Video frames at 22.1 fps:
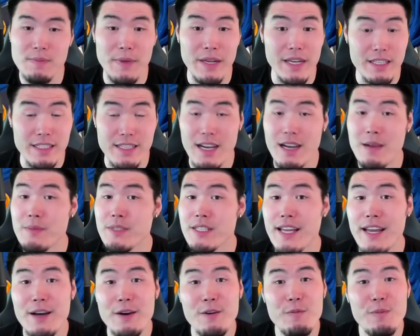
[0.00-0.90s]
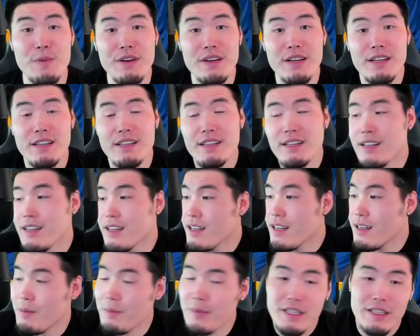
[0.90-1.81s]
many times now, but
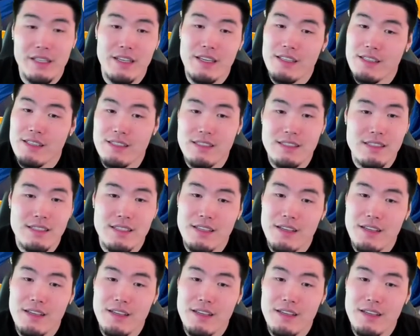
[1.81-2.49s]
I mean, it's